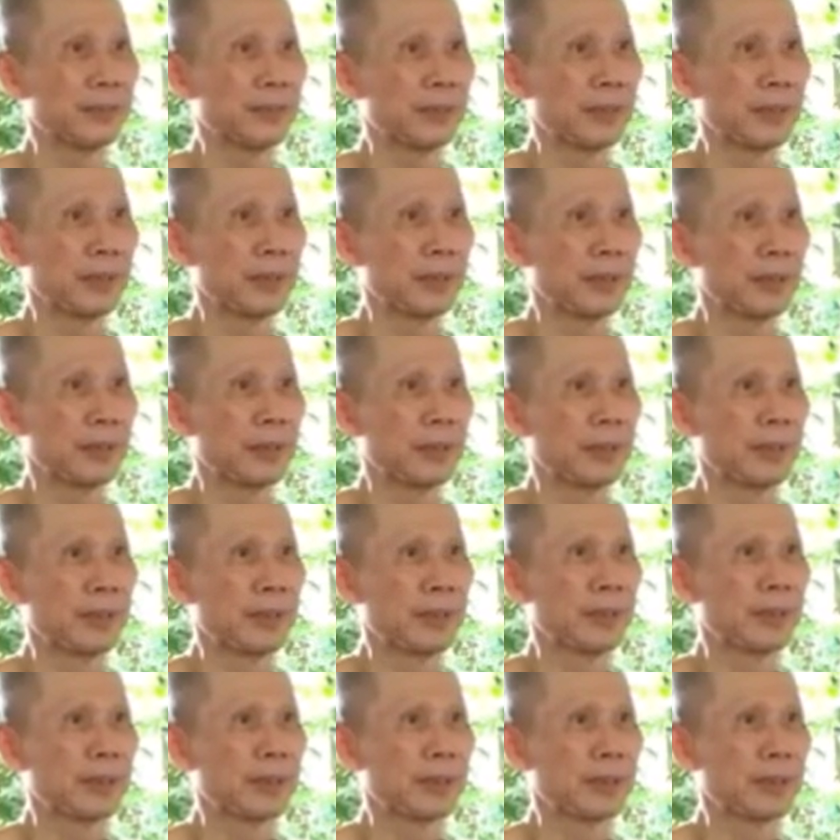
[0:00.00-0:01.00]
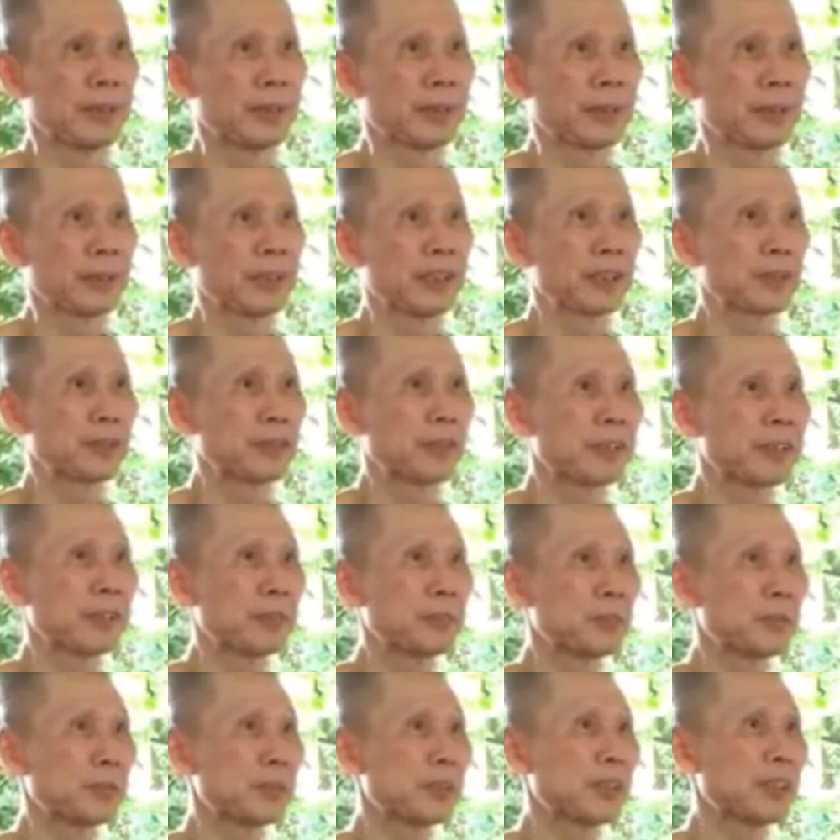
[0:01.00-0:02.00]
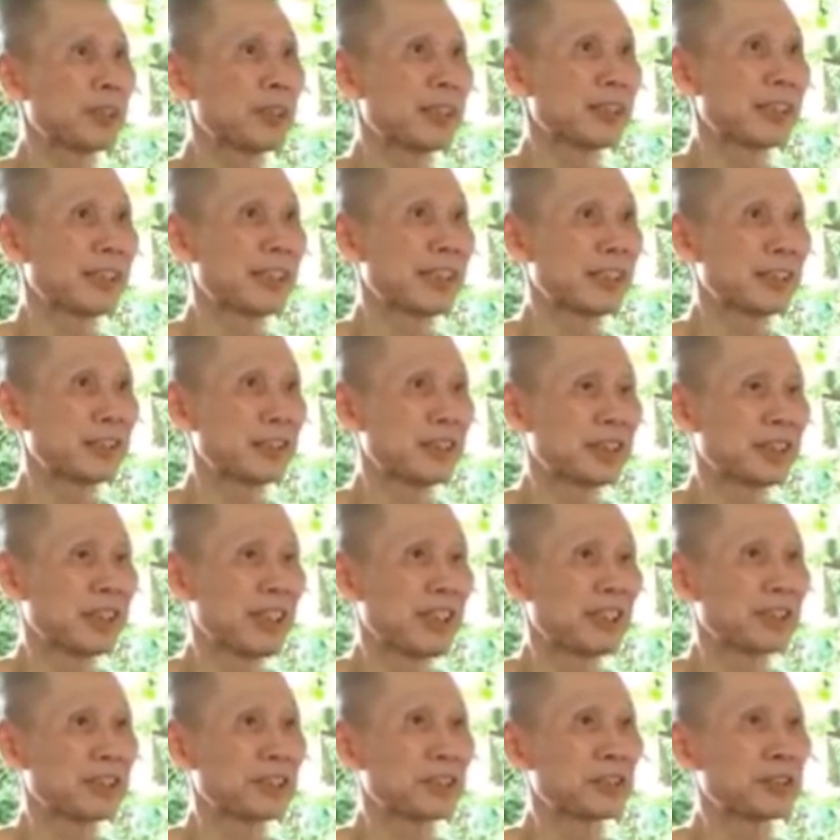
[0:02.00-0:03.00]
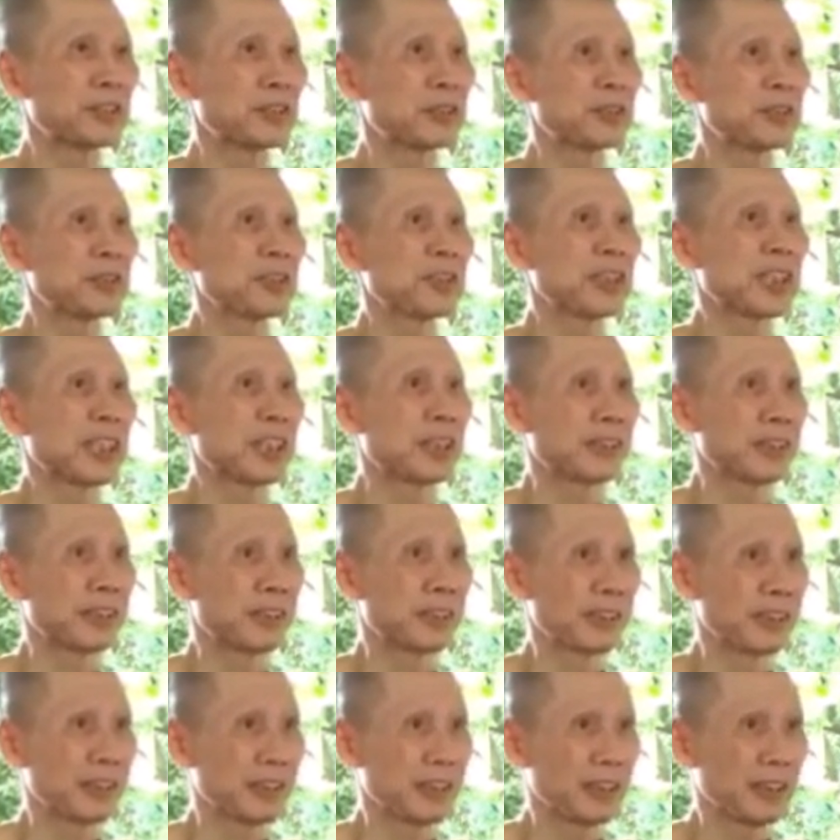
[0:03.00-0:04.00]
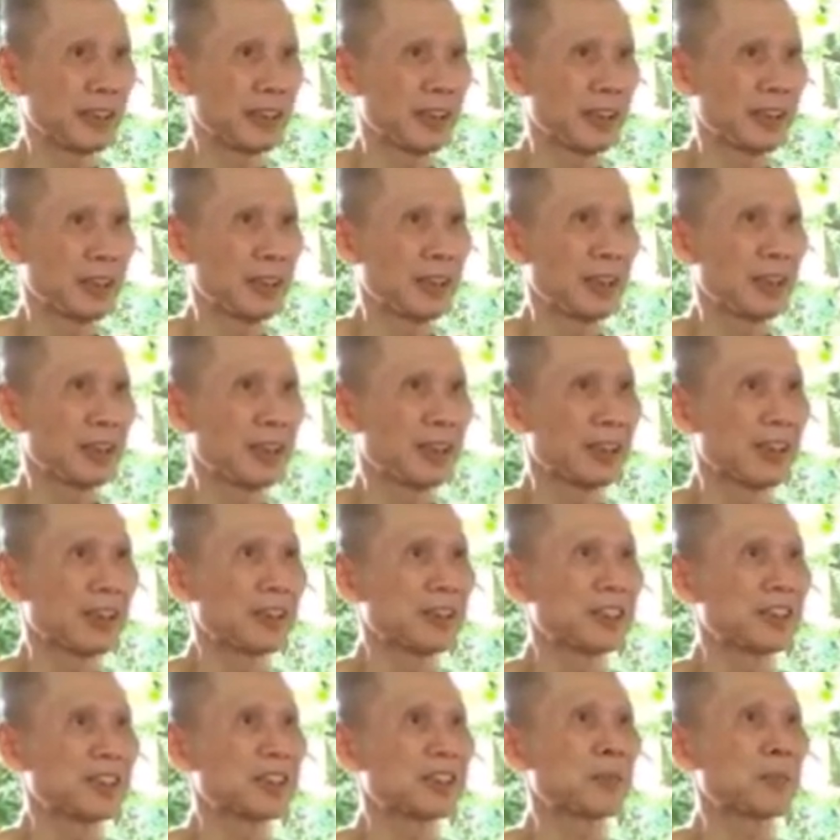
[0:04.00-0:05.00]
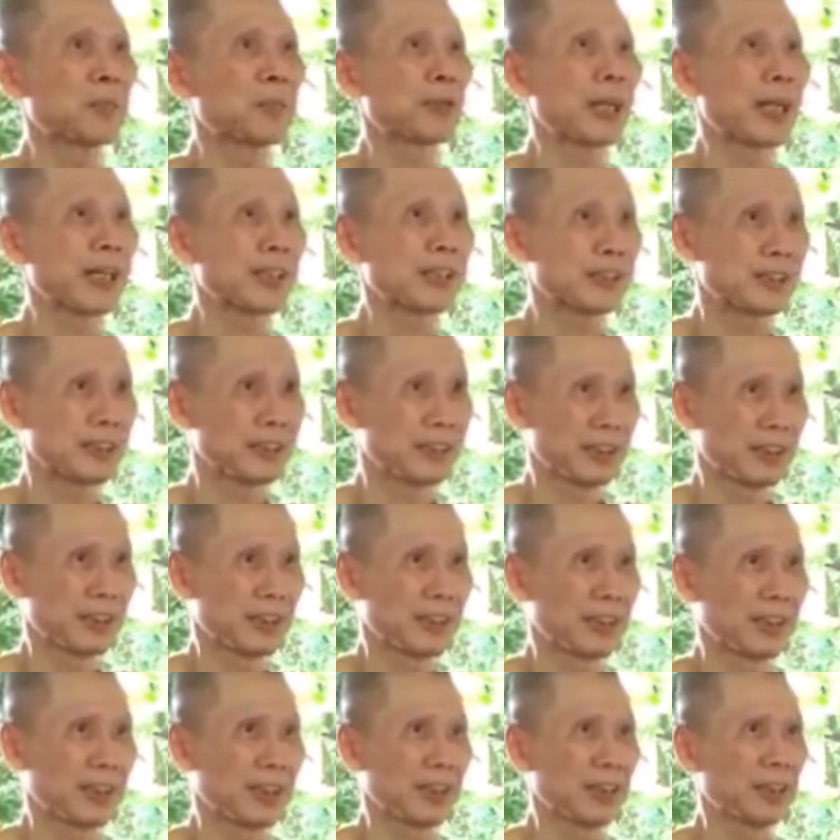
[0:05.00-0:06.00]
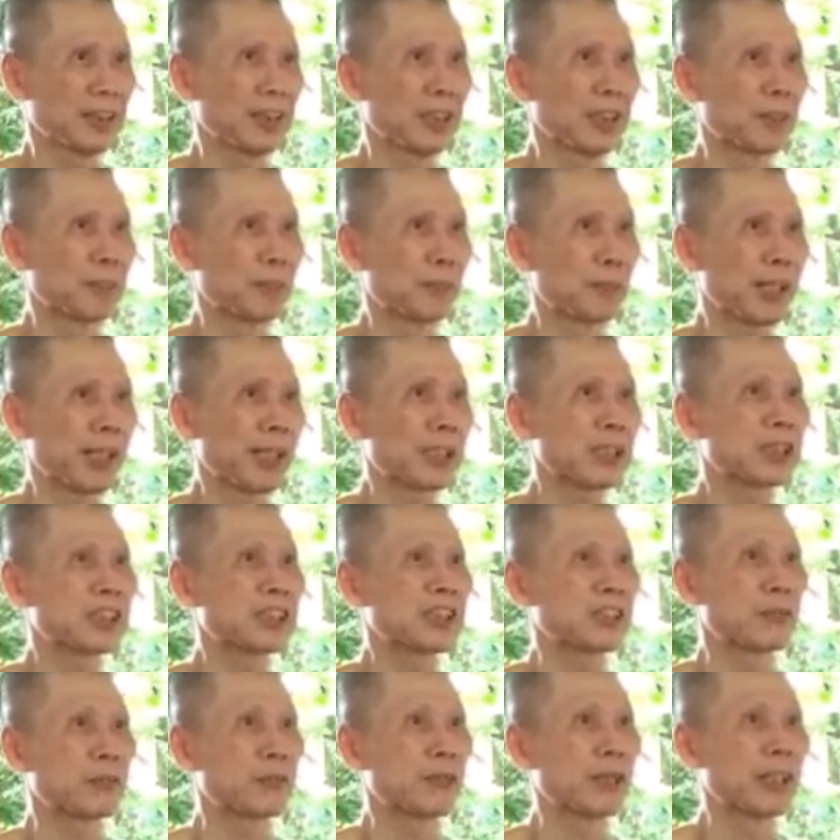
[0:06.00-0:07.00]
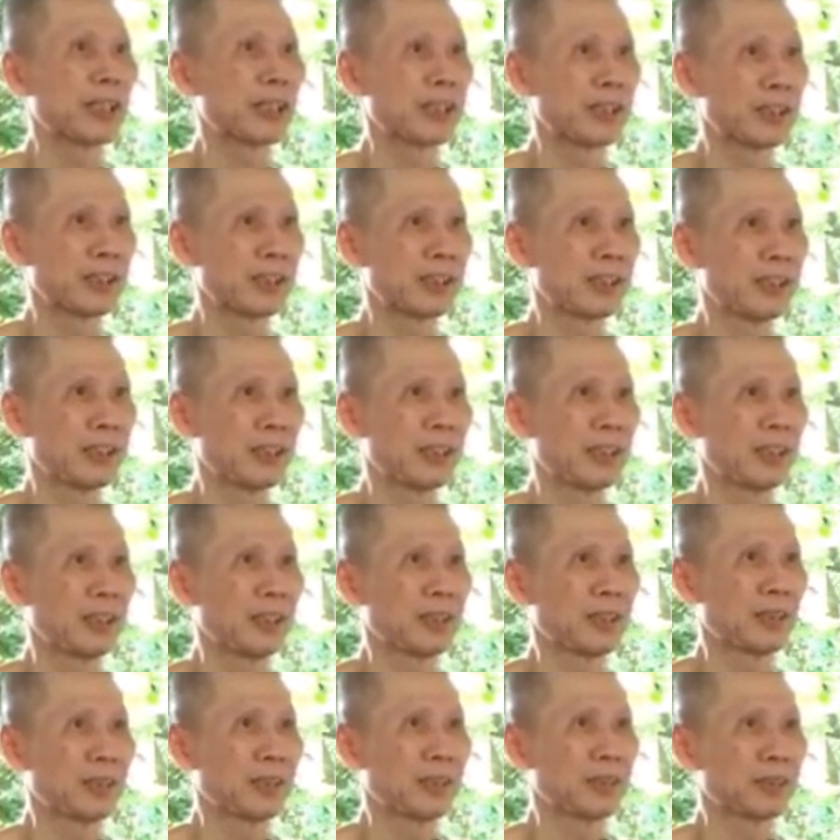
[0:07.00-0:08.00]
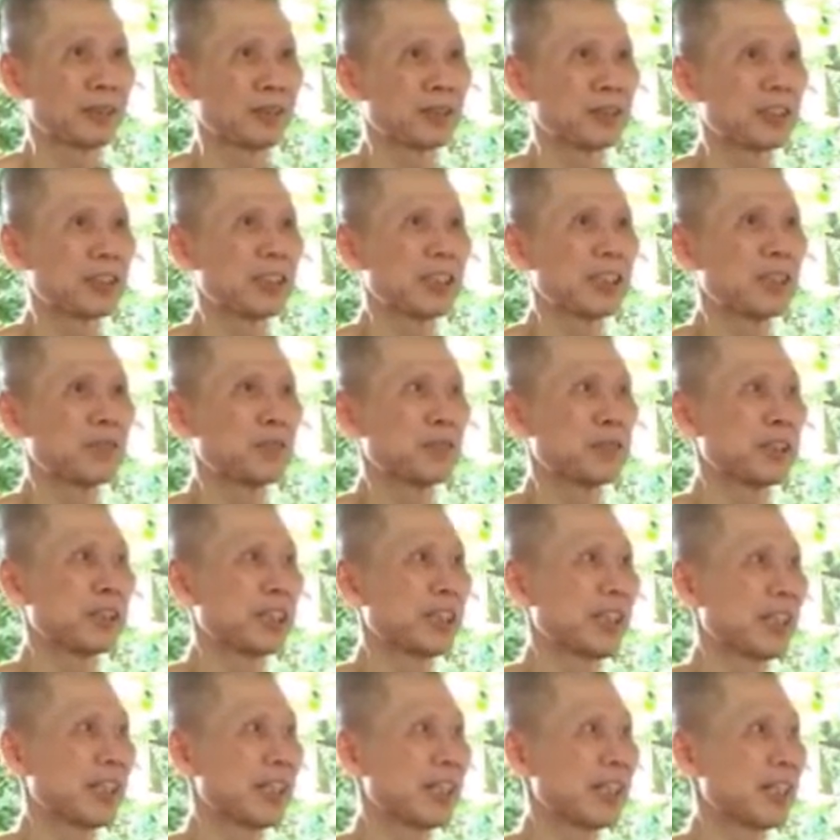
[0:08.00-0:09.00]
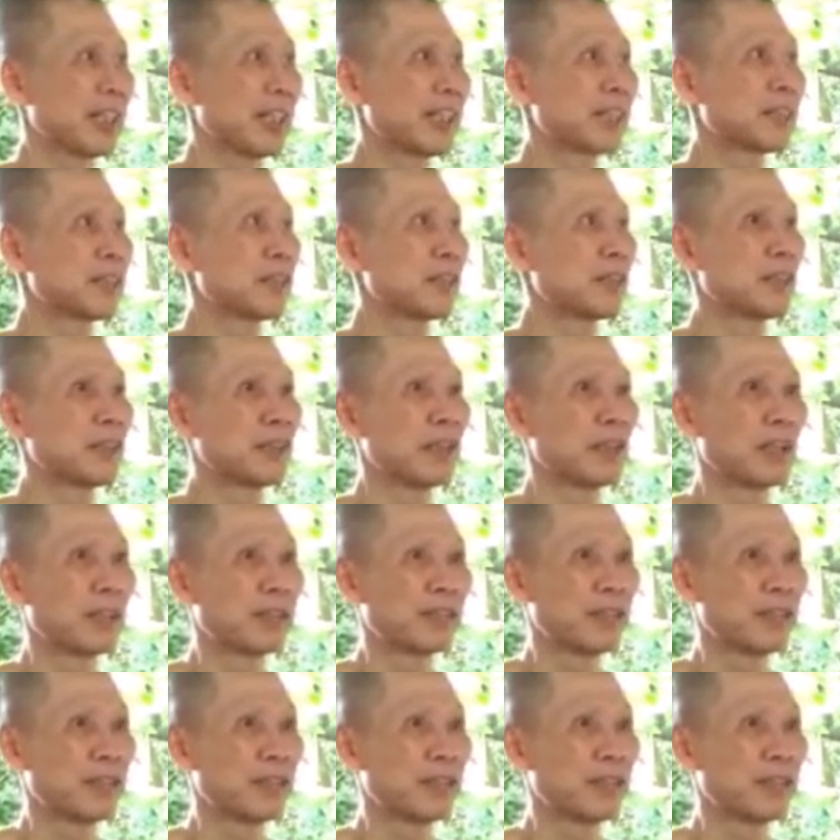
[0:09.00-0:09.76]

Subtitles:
That's why the Buddha teaches us to do charity. This is a practice run, to see if we can let go of our attachment